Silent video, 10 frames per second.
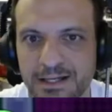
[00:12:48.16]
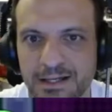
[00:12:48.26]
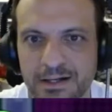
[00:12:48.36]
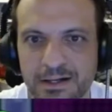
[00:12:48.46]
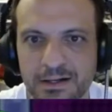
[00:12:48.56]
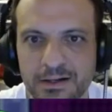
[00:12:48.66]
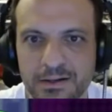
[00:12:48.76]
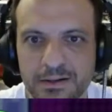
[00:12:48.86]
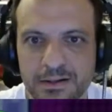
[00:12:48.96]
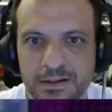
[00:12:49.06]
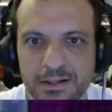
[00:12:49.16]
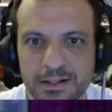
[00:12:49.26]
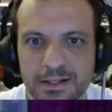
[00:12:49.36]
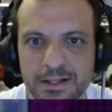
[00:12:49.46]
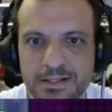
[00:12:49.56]
Ah.
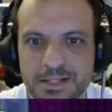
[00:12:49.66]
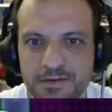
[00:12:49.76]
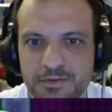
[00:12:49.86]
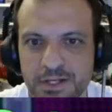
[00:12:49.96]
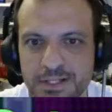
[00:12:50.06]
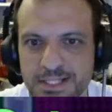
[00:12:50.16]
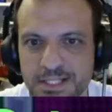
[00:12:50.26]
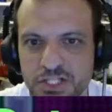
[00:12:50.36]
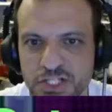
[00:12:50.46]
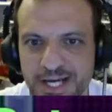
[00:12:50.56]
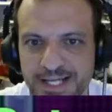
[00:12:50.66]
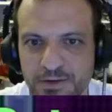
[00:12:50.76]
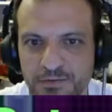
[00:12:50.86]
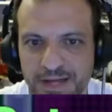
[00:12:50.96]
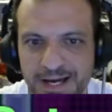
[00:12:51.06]
So if you could see the
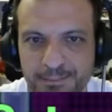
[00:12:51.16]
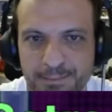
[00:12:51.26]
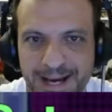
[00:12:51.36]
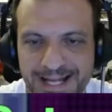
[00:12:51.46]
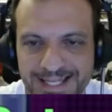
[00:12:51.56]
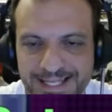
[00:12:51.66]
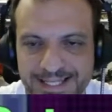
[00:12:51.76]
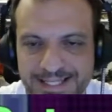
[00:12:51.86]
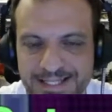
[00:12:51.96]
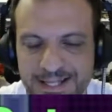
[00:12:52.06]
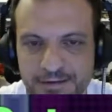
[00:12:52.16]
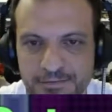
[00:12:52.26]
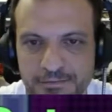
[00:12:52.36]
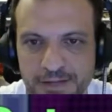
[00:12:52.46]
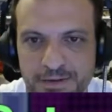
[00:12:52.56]
shadow of that baddie, he's like
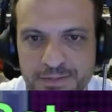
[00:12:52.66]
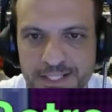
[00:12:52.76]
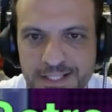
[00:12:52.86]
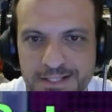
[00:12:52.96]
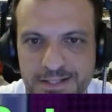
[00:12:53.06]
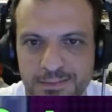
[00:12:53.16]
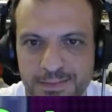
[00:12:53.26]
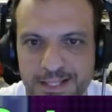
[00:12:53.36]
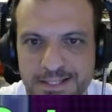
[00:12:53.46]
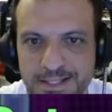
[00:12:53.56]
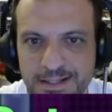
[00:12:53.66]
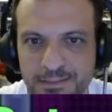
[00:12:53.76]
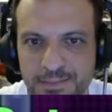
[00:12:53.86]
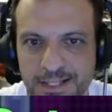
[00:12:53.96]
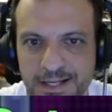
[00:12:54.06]
floating, so I'm guessing
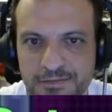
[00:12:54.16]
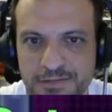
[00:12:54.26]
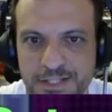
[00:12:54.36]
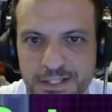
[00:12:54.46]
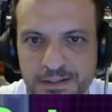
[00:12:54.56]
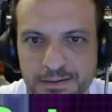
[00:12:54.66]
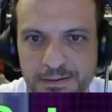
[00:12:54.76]
I'm going to have to,